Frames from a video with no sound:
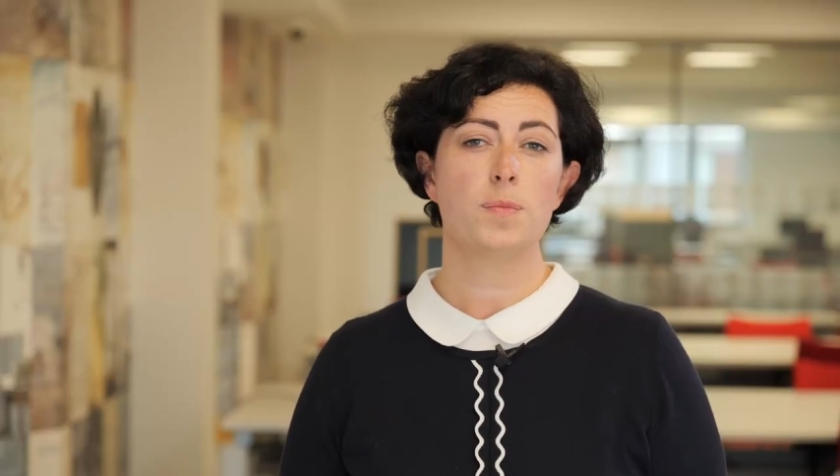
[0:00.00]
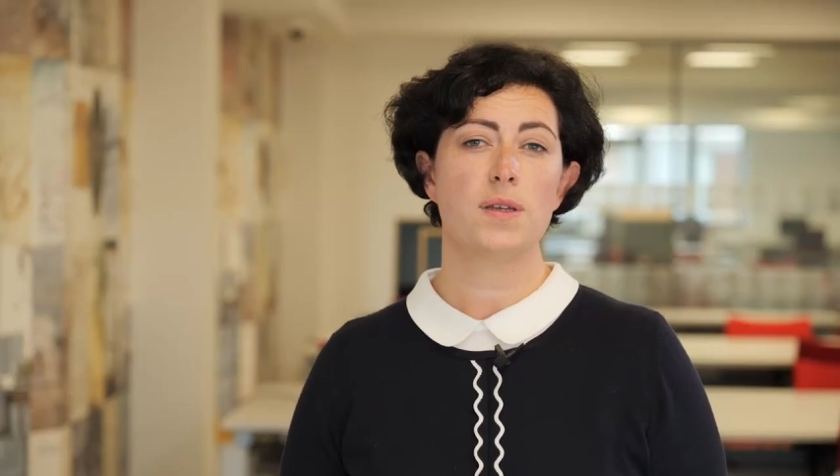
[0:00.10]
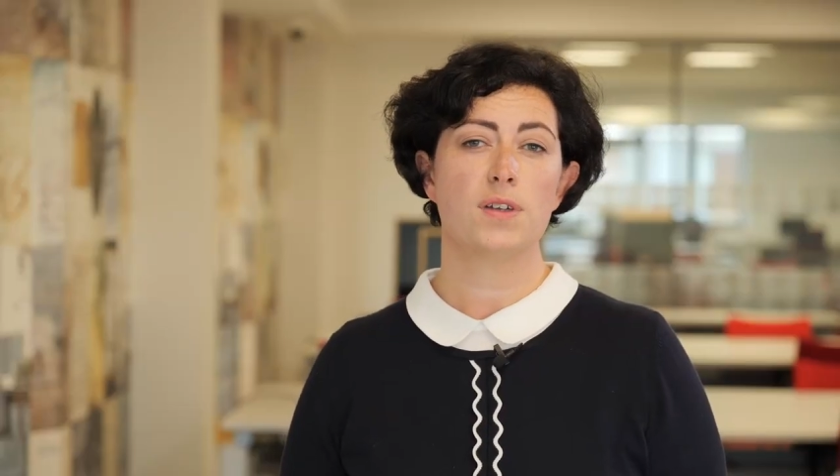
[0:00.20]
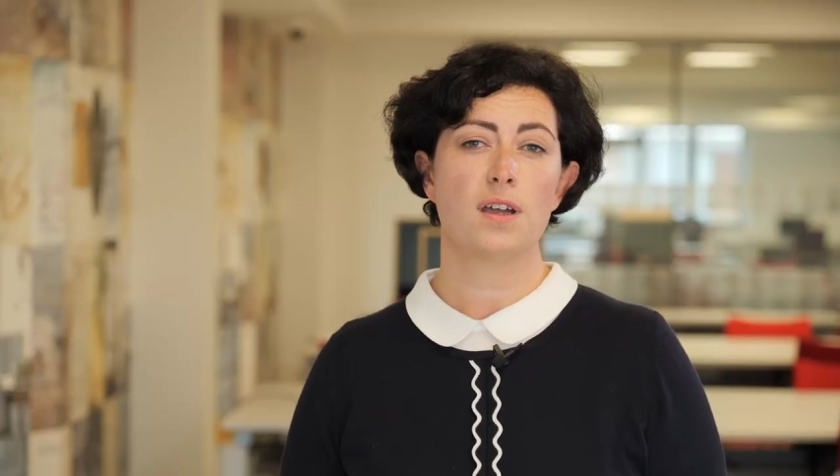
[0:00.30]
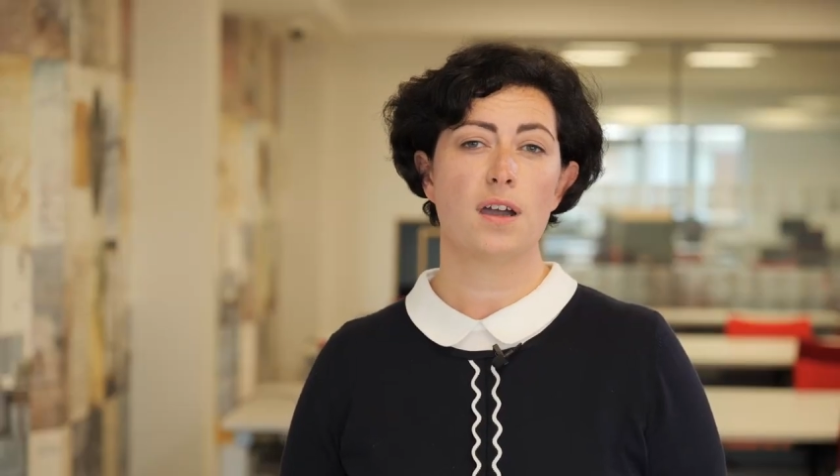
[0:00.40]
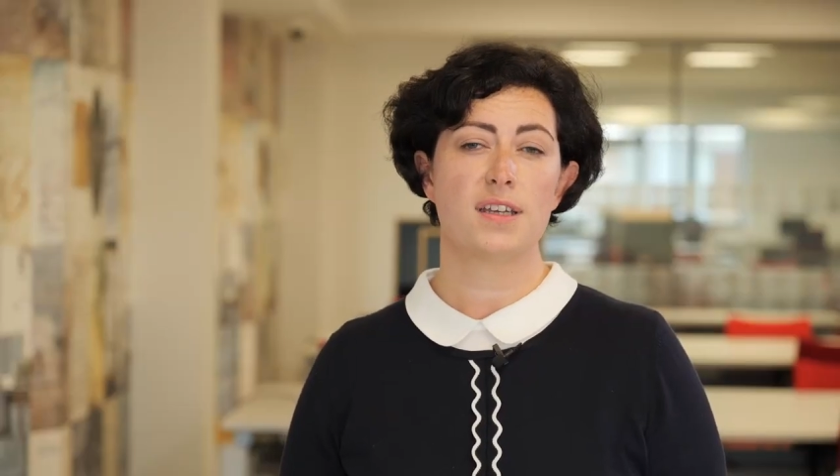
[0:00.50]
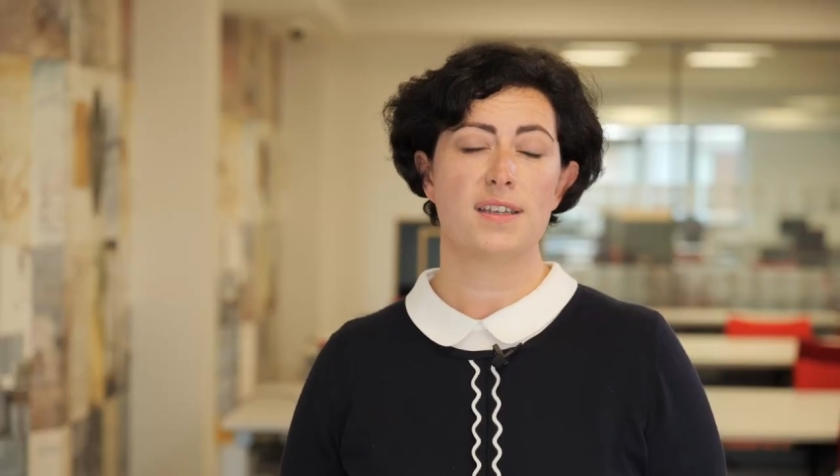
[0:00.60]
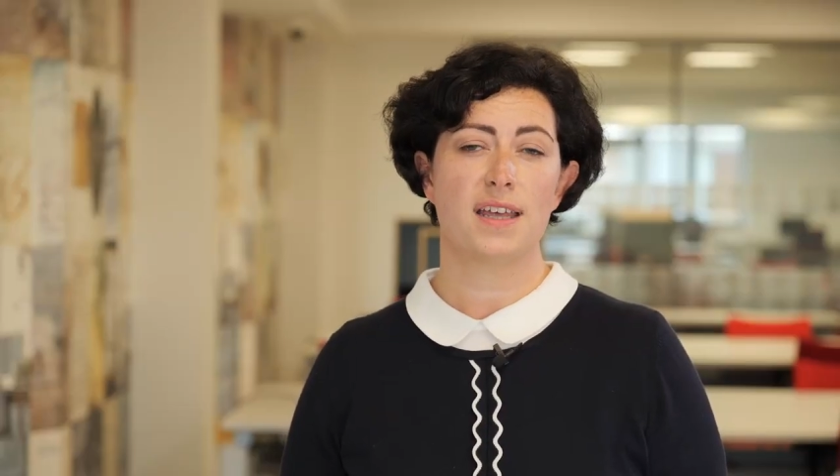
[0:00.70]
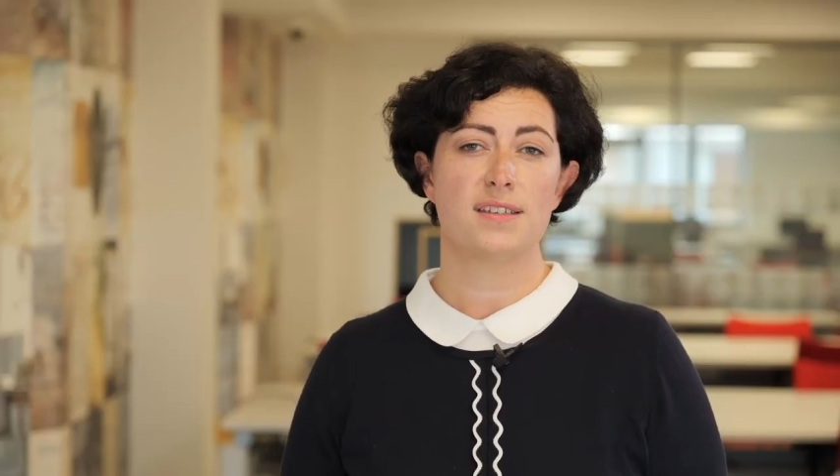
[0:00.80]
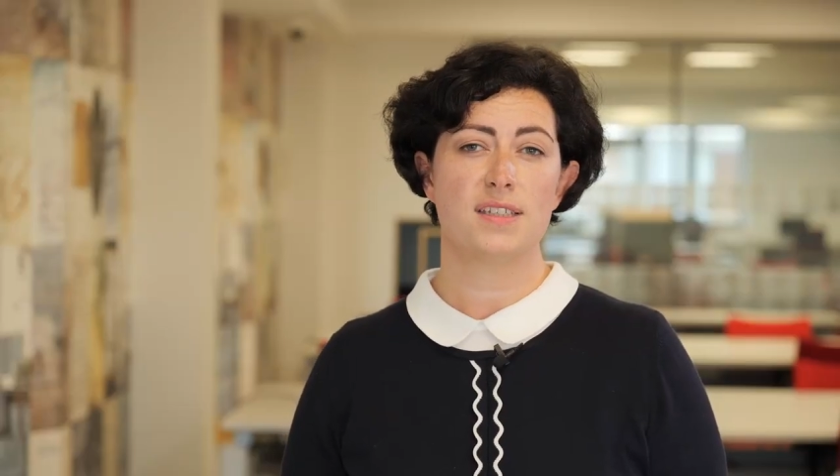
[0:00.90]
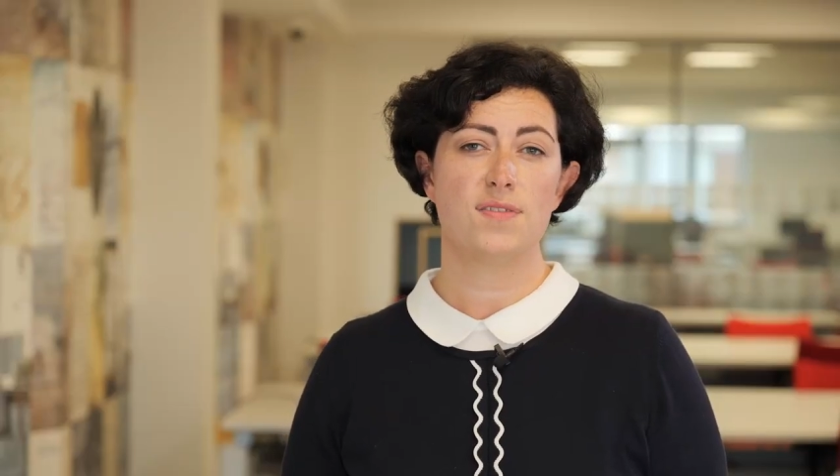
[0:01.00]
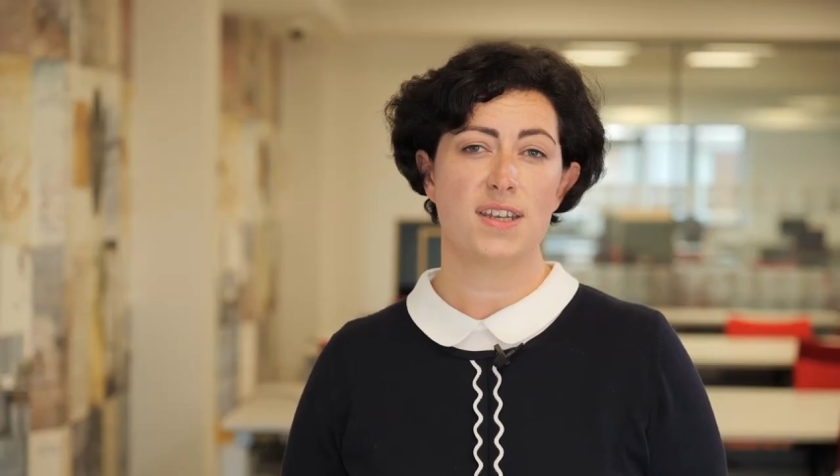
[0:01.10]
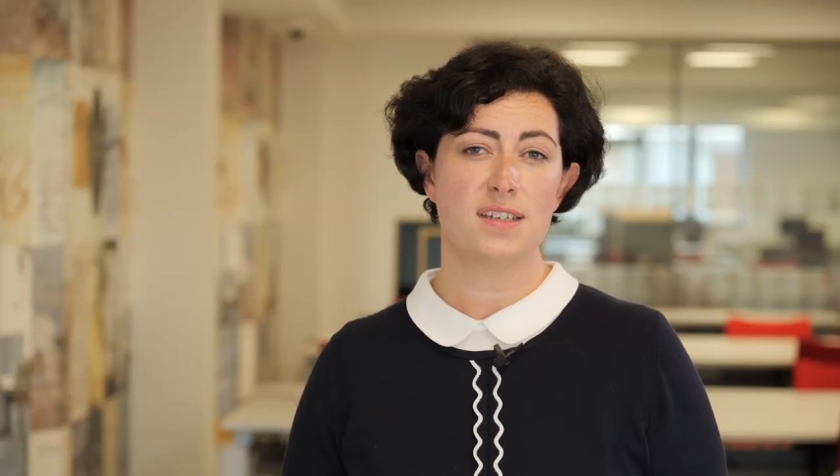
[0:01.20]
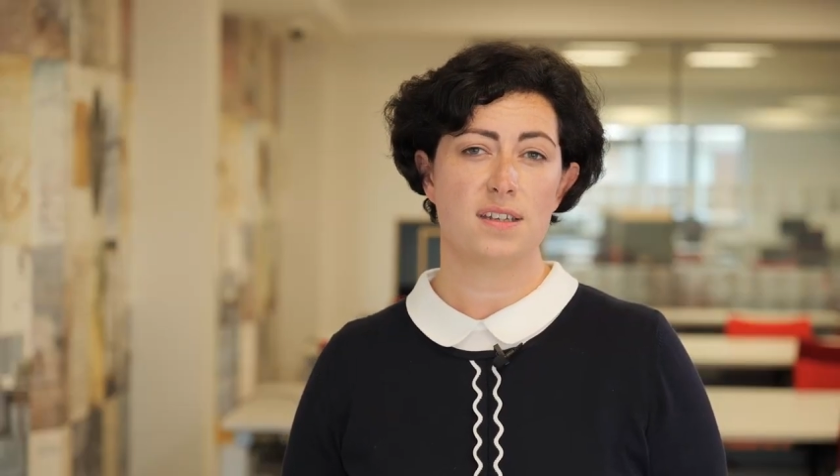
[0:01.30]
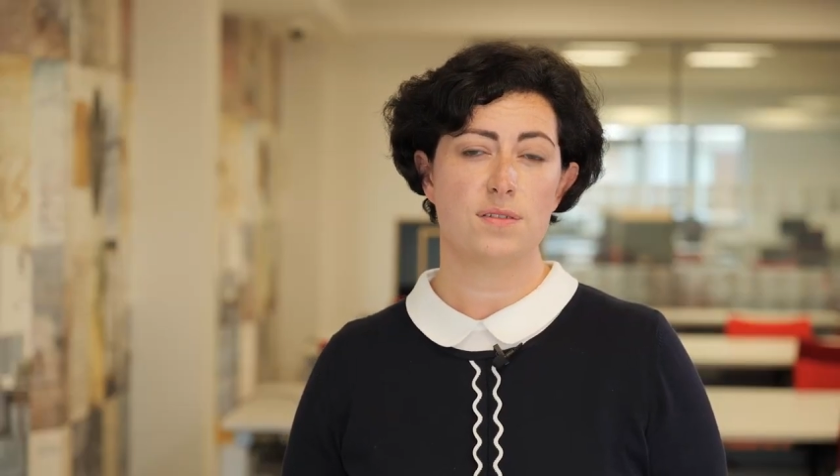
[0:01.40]
been regarded as
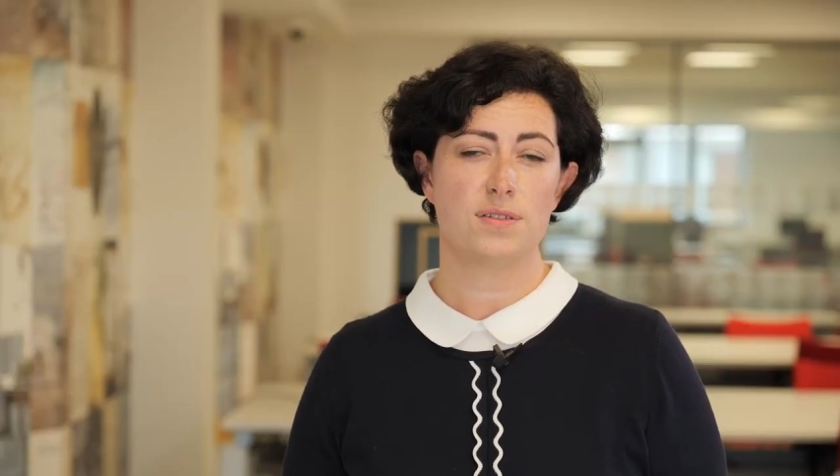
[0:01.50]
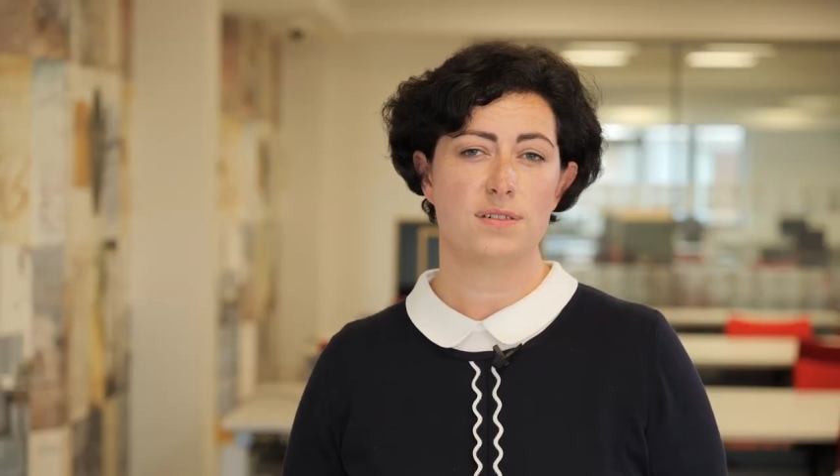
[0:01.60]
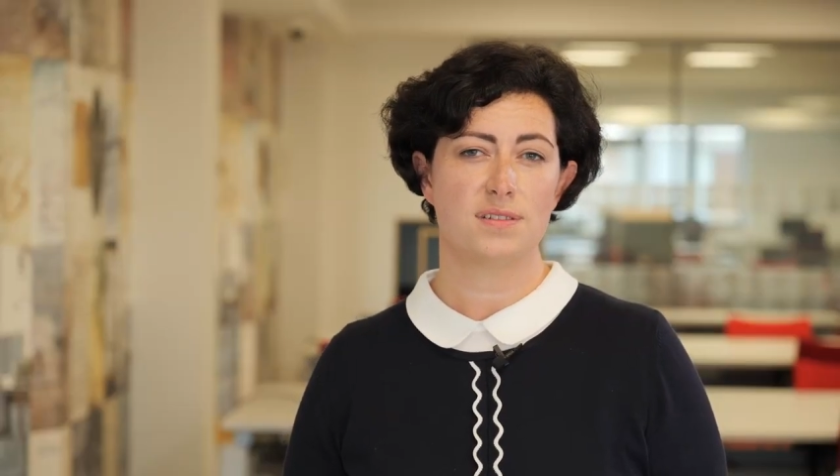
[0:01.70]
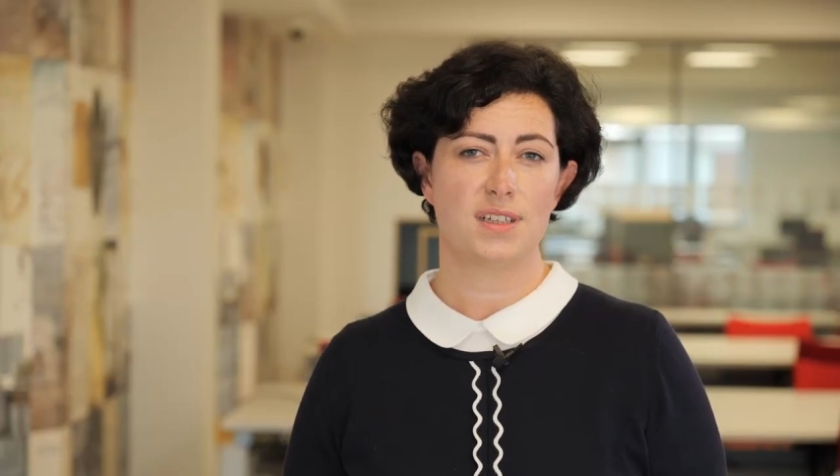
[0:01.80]
definitive,